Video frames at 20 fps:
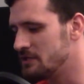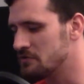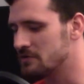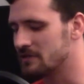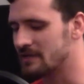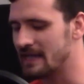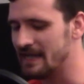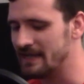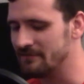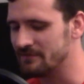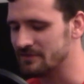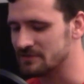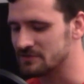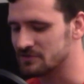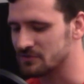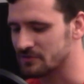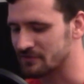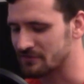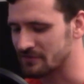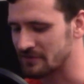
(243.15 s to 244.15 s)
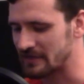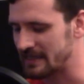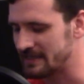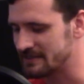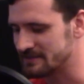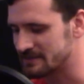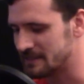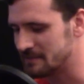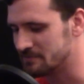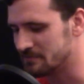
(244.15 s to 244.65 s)
You can have this sort of
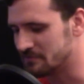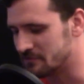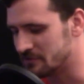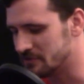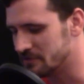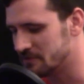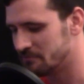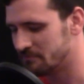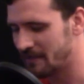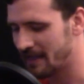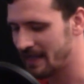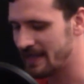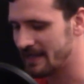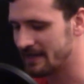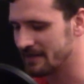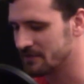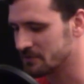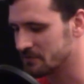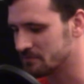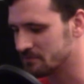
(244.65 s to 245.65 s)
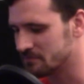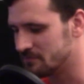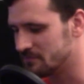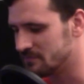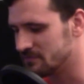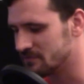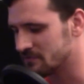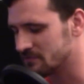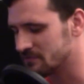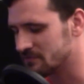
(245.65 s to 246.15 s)
landscape of good and bad, or
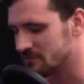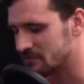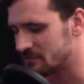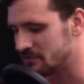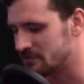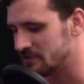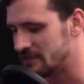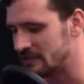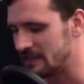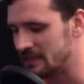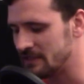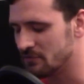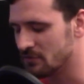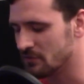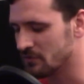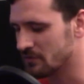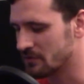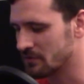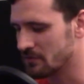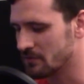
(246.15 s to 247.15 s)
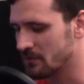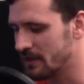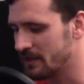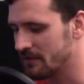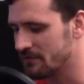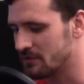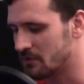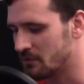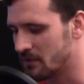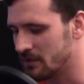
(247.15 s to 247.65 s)
good and evil, or
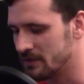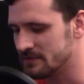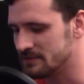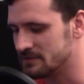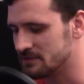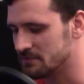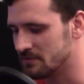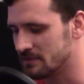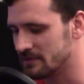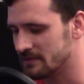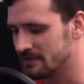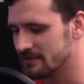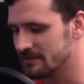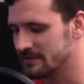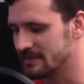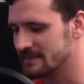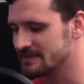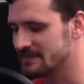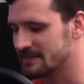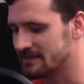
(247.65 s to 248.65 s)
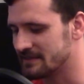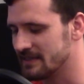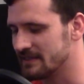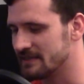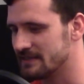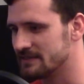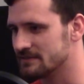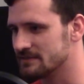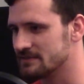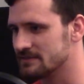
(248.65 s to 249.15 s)
whatever you want it to be. That's the
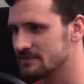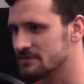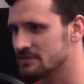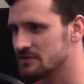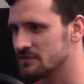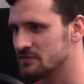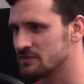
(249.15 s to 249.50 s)
thing.